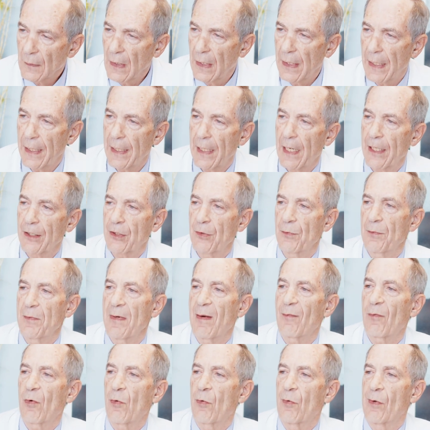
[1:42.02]
And I can
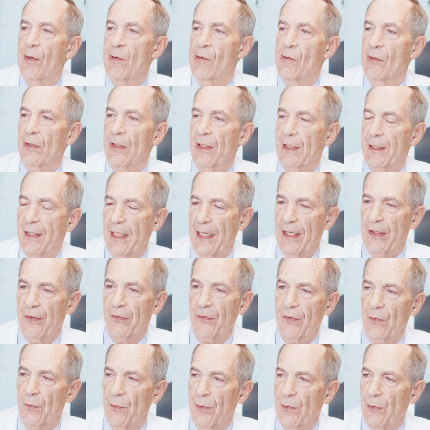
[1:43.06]
remember we were in a case
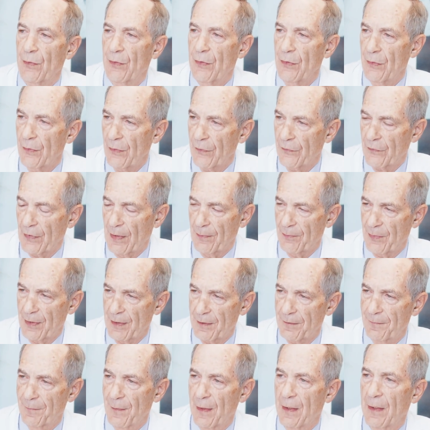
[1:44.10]
and we were doing something,
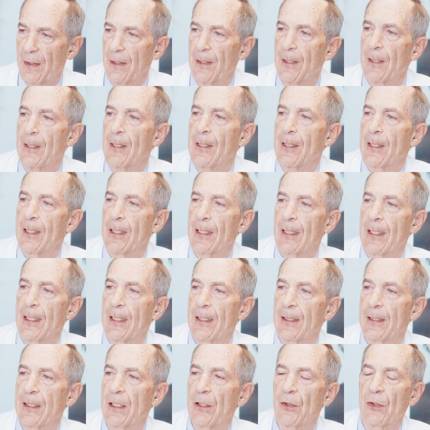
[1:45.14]

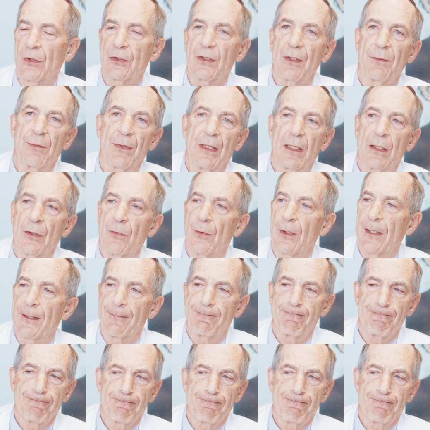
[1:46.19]
and he looked at me and went,